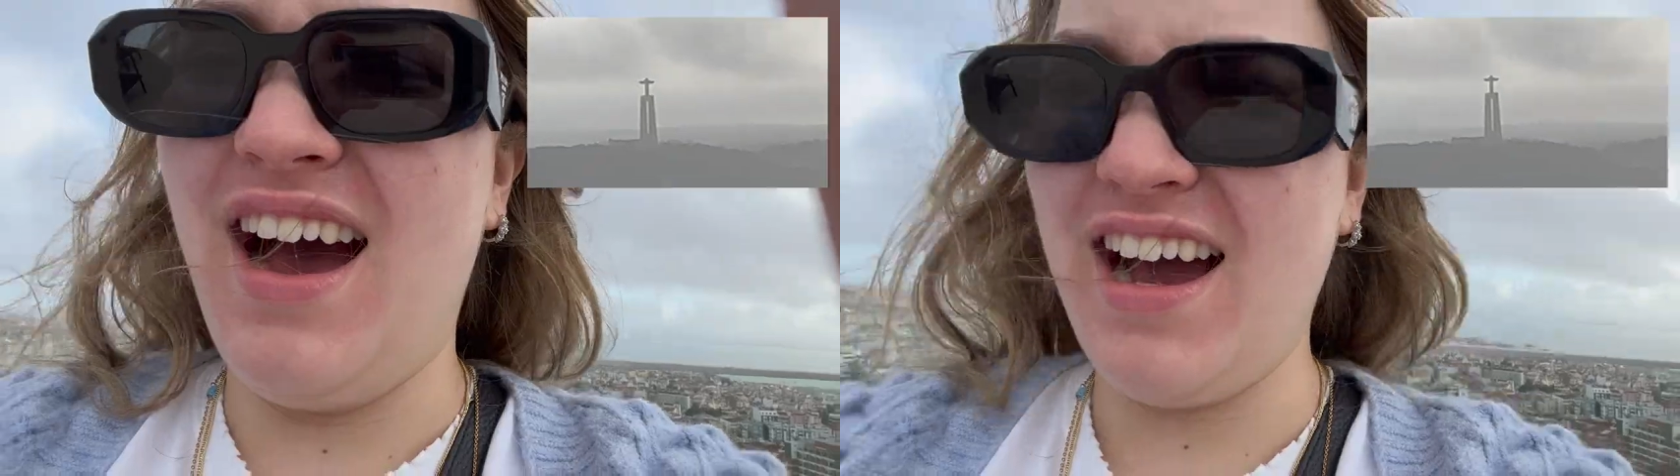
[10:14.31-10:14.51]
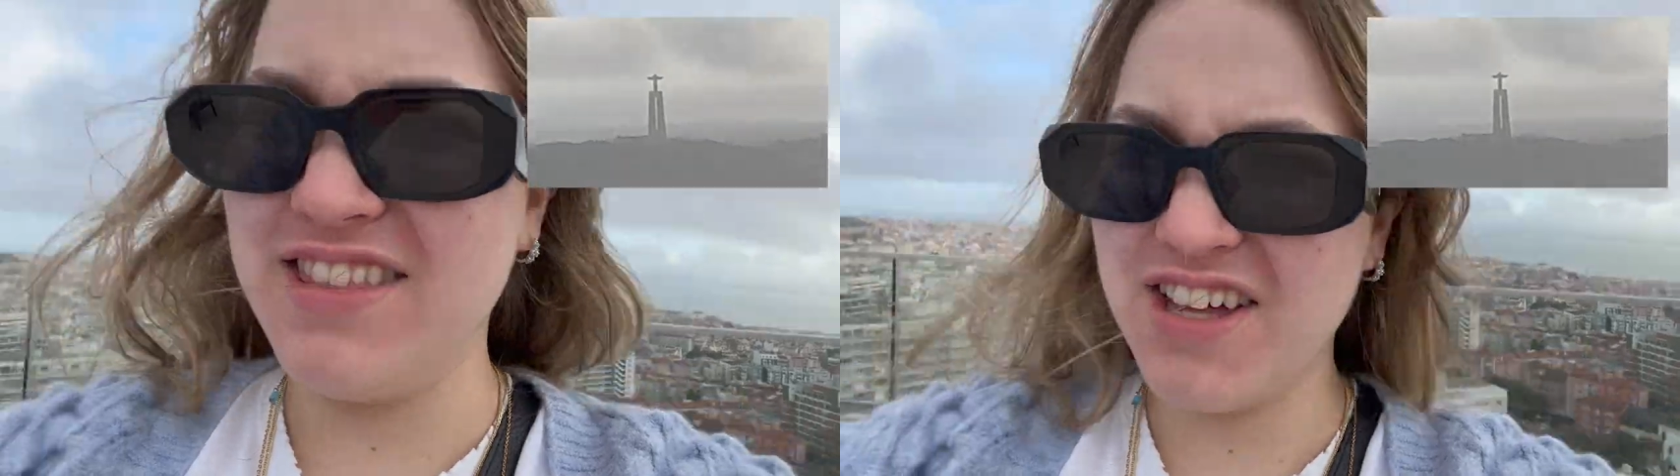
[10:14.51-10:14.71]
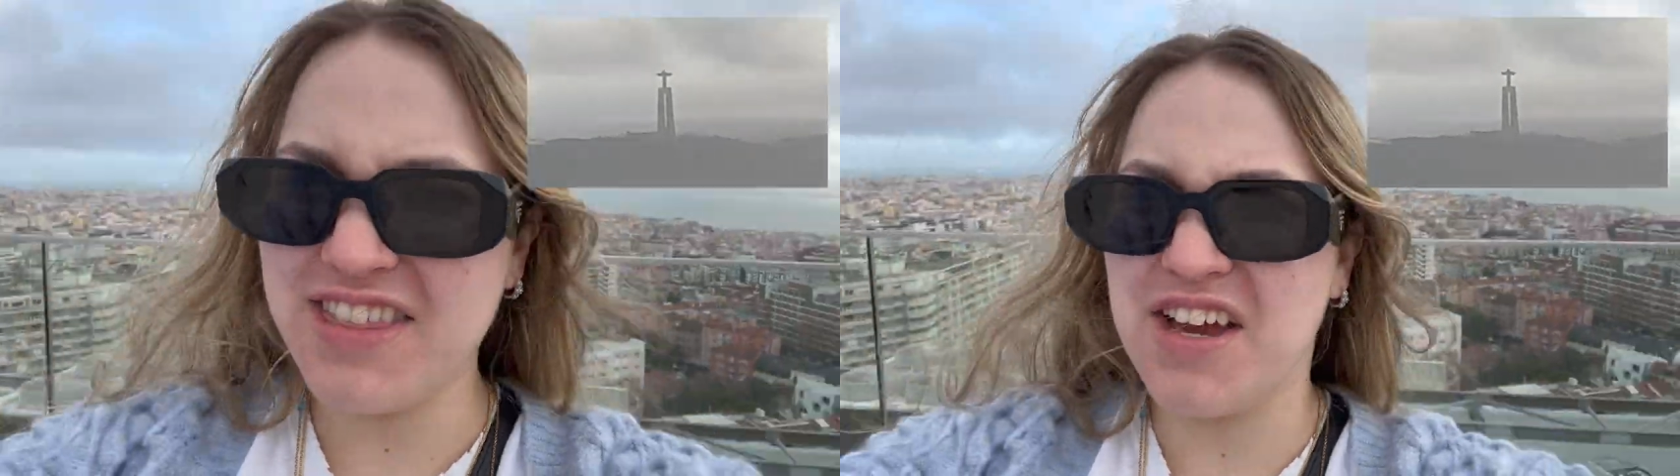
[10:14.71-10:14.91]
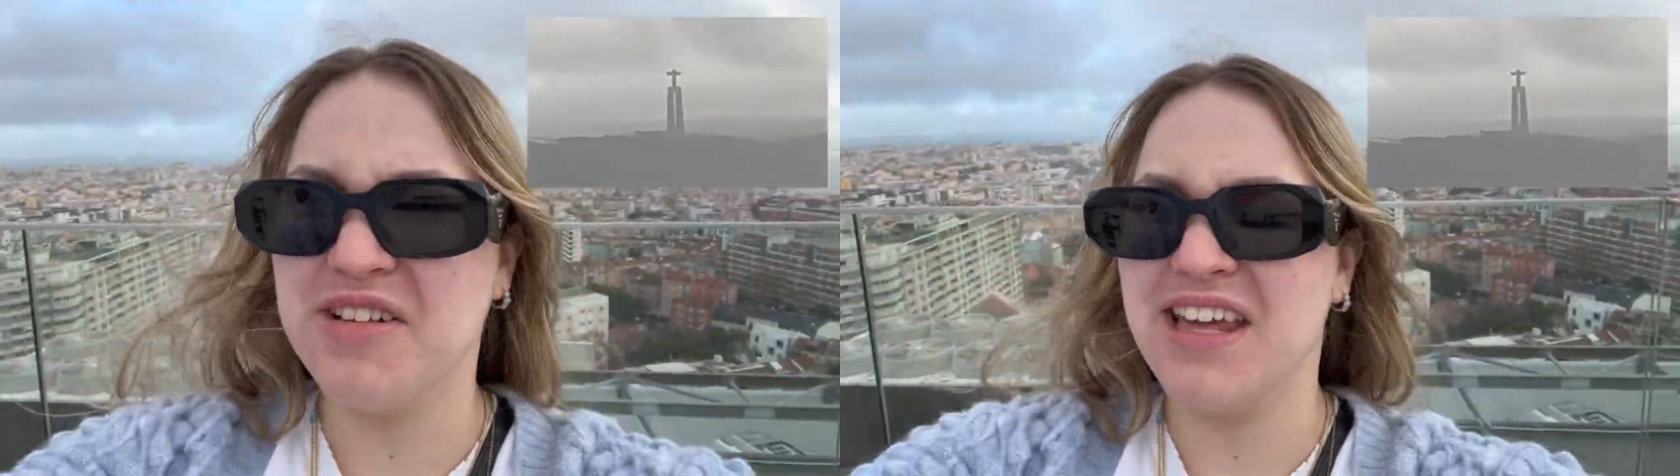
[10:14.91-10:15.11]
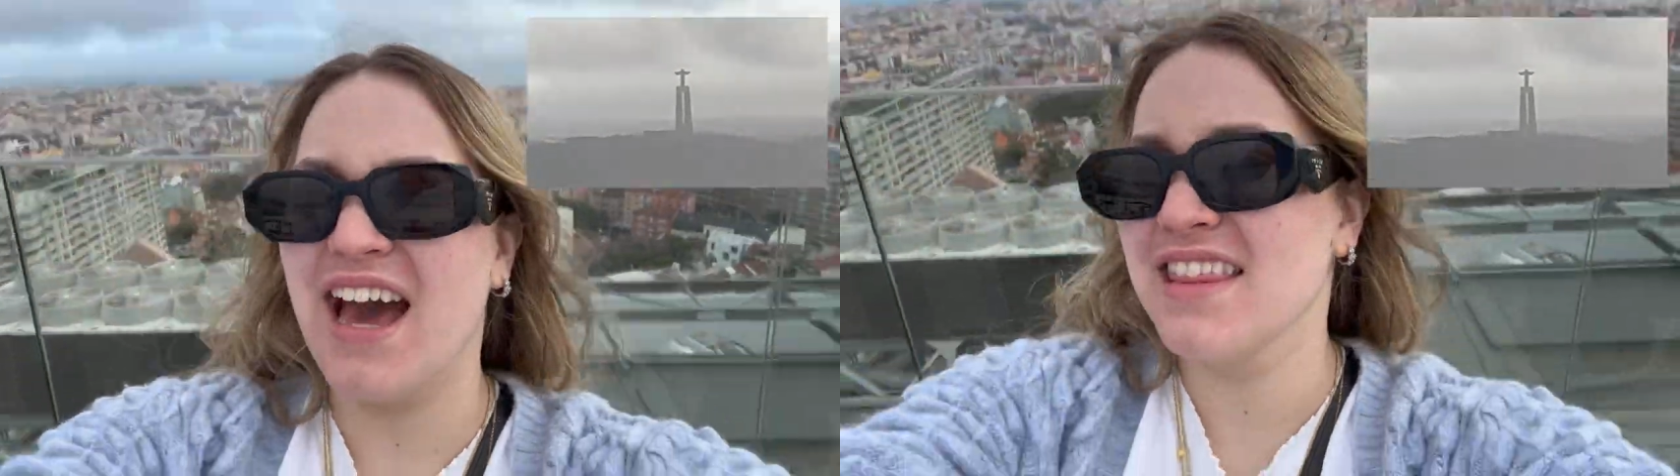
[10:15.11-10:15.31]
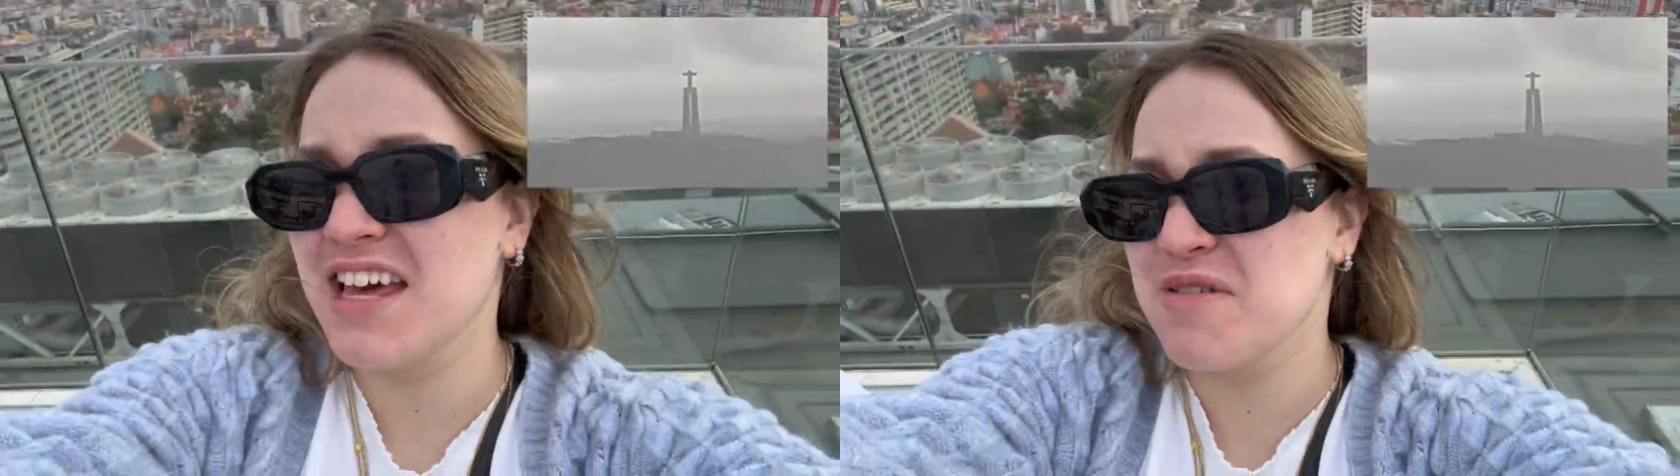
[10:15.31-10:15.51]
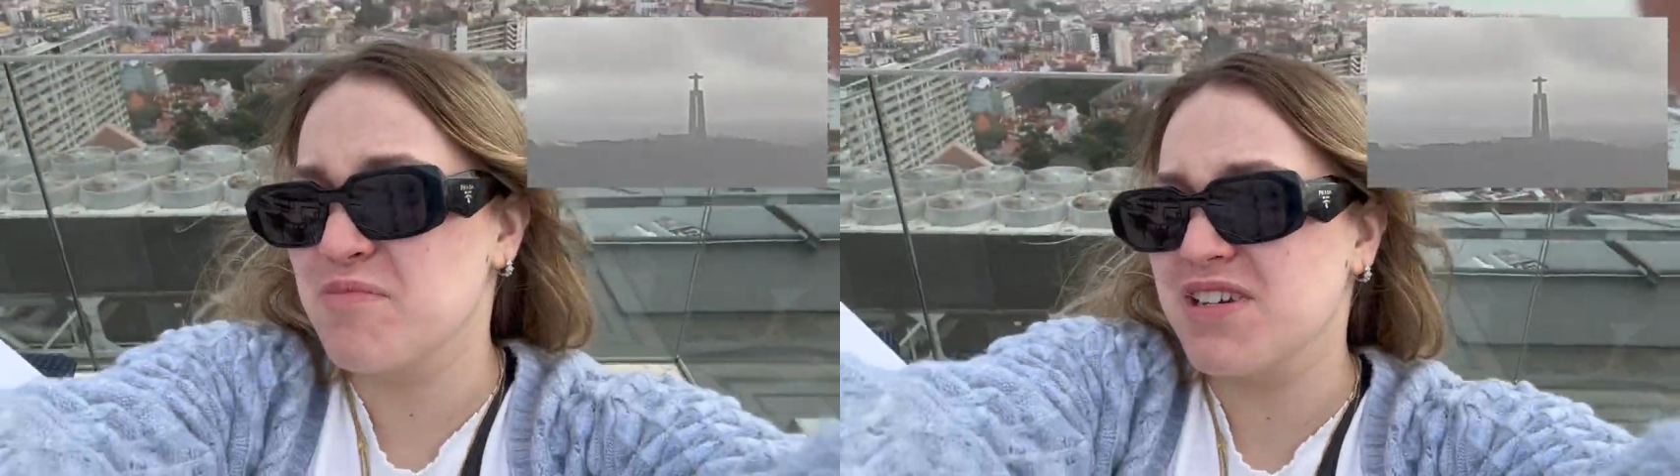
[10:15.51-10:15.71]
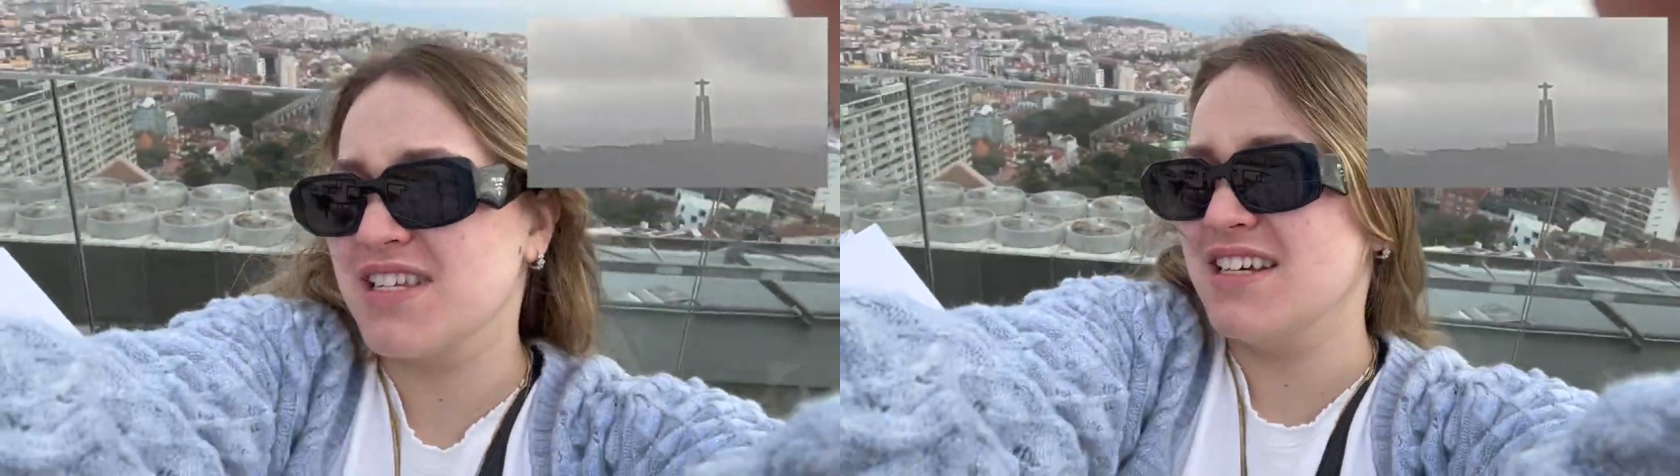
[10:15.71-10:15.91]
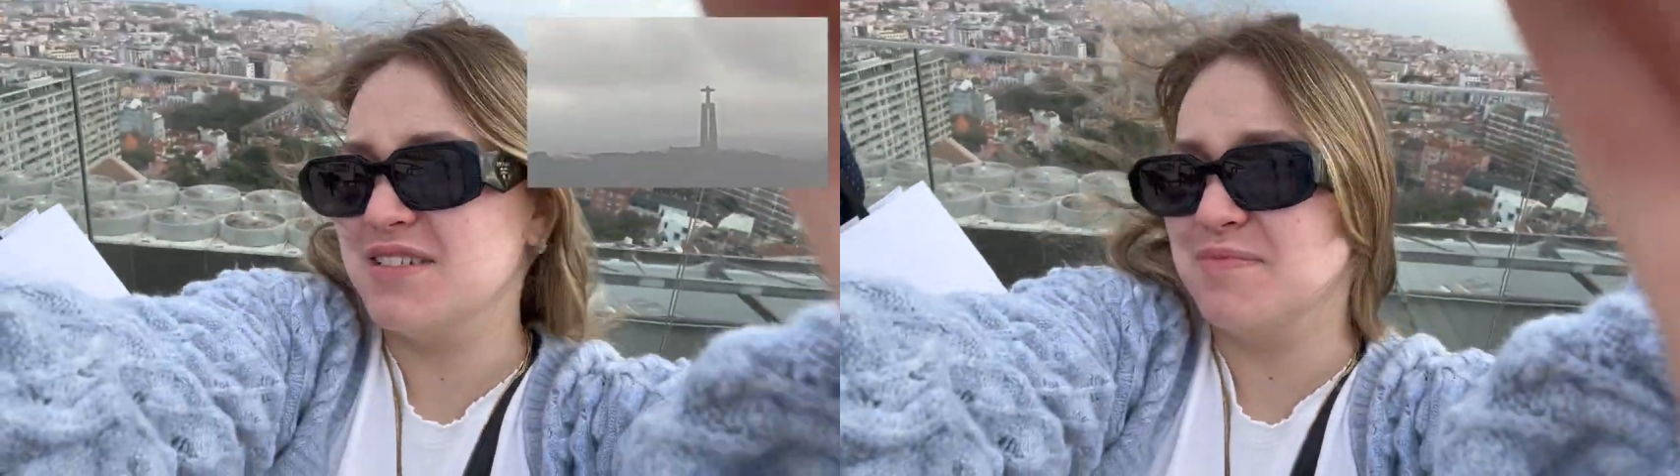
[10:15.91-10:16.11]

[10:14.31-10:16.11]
I thought they only had that in Brazil,